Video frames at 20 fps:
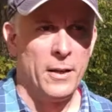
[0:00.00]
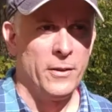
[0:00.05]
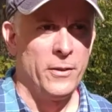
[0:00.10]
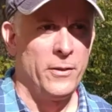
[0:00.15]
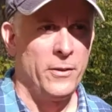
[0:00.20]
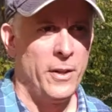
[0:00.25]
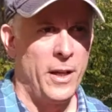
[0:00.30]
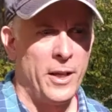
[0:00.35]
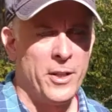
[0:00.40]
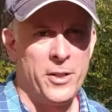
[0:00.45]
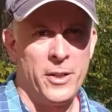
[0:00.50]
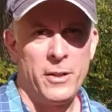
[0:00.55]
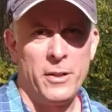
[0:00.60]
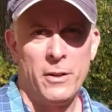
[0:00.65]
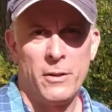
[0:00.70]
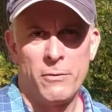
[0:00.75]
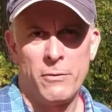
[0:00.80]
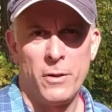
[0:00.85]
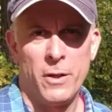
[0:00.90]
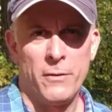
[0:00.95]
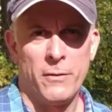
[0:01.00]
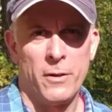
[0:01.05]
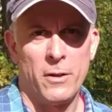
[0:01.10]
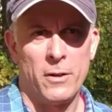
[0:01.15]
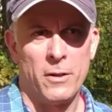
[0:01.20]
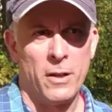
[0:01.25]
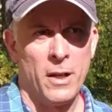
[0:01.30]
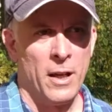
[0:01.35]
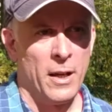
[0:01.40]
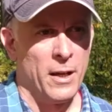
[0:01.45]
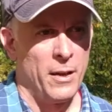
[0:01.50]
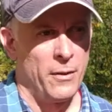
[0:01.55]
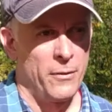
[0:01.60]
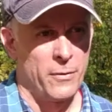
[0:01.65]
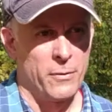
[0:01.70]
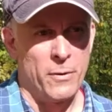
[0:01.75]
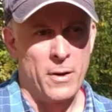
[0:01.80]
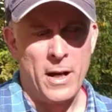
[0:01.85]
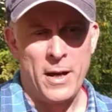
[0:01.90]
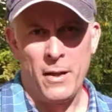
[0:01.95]
section of river
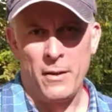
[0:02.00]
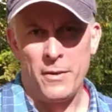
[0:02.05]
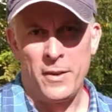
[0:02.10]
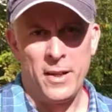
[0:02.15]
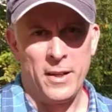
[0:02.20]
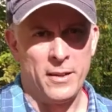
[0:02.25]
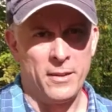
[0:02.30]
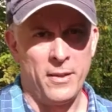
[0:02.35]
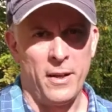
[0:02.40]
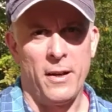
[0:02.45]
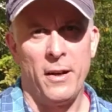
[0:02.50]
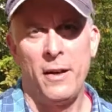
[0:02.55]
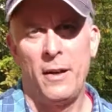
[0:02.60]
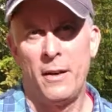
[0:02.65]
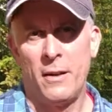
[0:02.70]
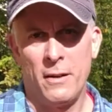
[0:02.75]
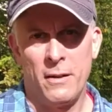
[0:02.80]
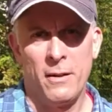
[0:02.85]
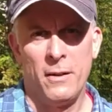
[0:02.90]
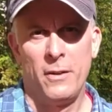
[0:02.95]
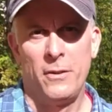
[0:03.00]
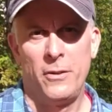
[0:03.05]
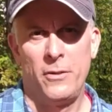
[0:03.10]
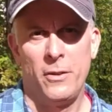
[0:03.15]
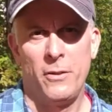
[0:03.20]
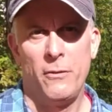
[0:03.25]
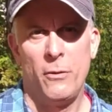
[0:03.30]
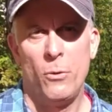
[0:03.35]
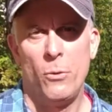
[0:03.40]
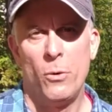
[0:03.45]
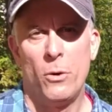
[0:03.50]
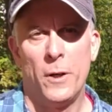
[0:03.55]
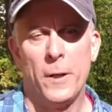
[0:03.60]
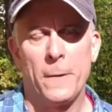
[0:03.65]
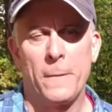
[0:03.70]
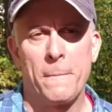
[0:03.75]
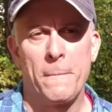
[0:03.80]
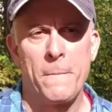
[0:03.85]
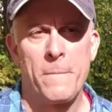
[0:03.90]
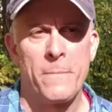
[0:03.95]
throughout the entire Civil
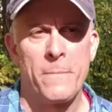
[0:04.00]
War.